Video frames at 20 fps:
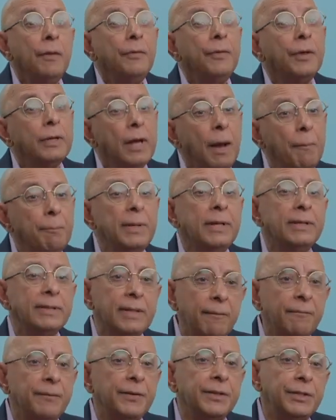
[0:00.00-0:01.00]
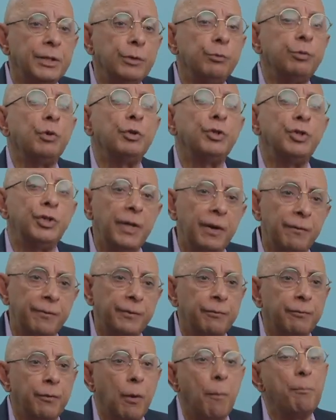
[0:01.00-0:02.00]
The company's emphasis will
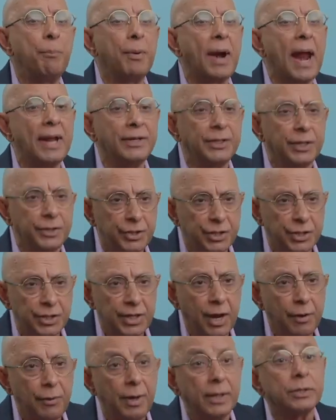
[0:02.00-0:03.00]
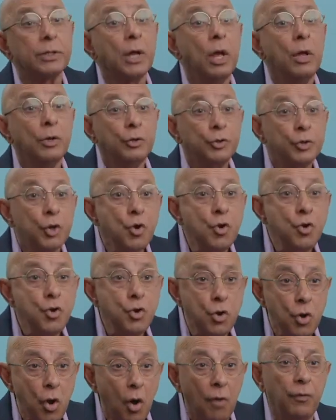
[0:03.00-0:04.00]
shift from branded generics to
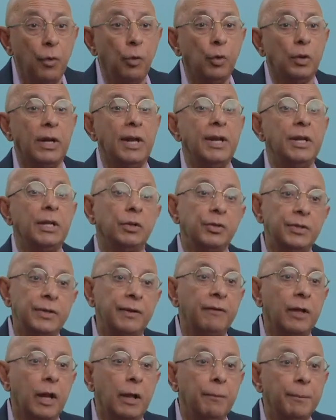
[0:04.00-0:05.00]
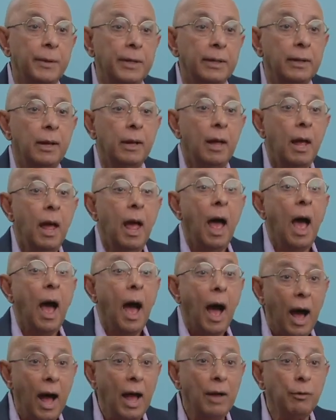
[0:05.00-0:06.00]
novel clinical development.
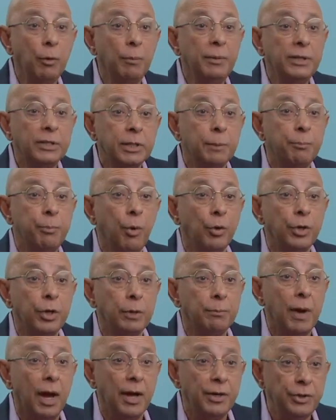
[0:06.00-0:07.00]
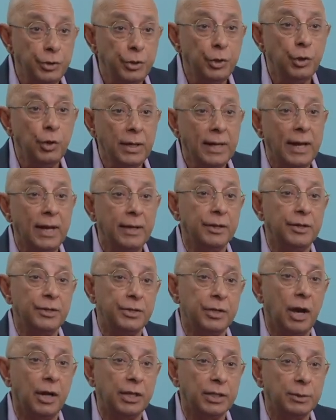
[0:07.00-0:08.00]
I will be supported by a newly
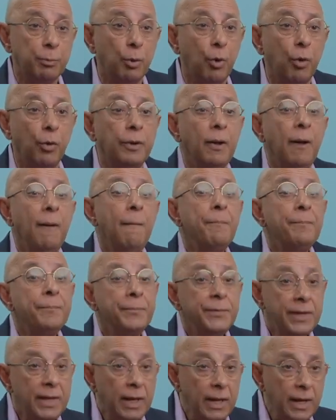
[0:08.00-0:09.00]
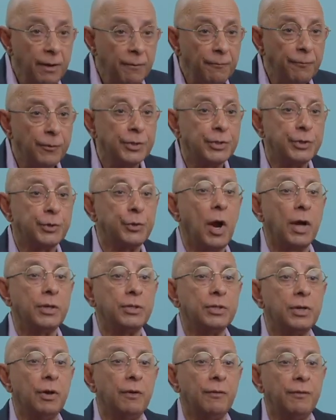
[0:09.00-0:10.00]
energized board. The
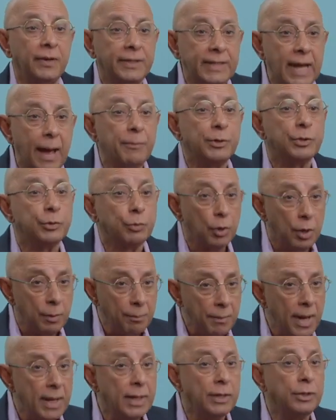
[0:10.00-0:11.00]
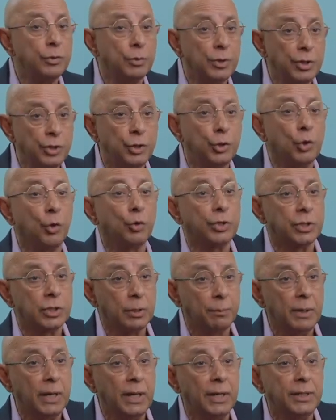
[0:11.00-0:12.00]
infrastructure of Adamis will remain to ensure
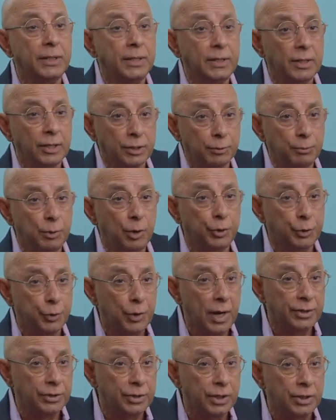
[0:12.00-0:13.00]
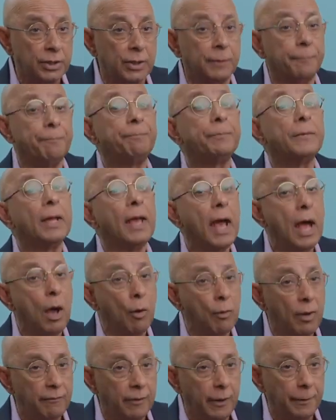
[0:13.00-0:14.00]
stability and a smooth transition.
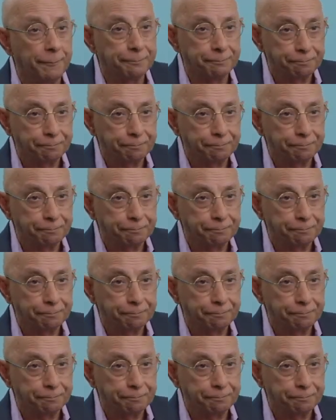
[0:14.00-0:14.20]
However,